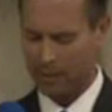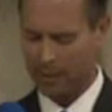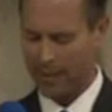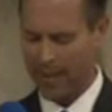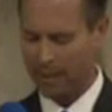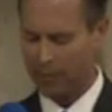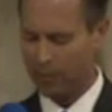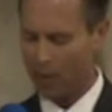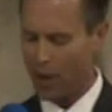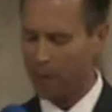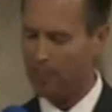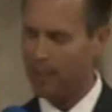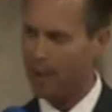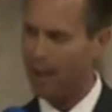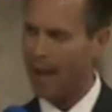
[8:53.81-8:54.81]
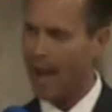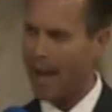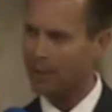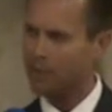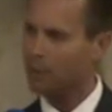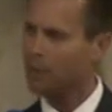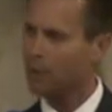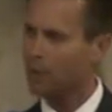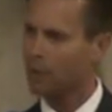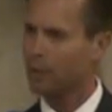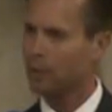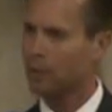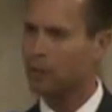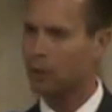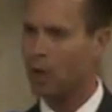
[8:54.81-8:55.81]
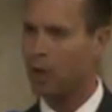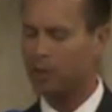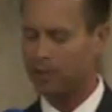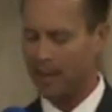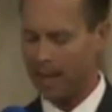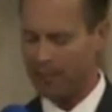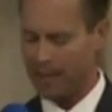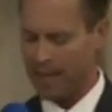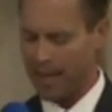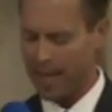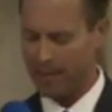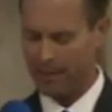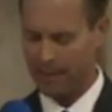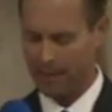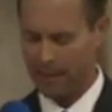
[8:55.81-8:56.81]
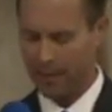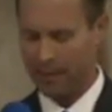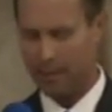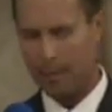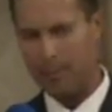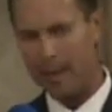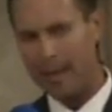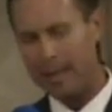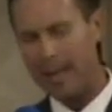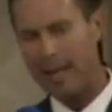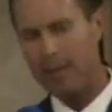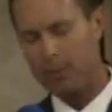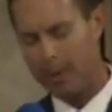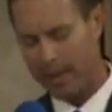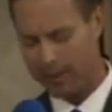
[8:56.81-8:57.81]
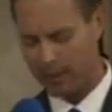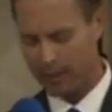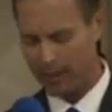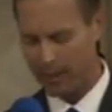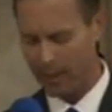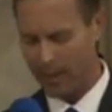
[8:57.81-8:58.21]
The next farm bill has to include a strong safety net to mitigate risk,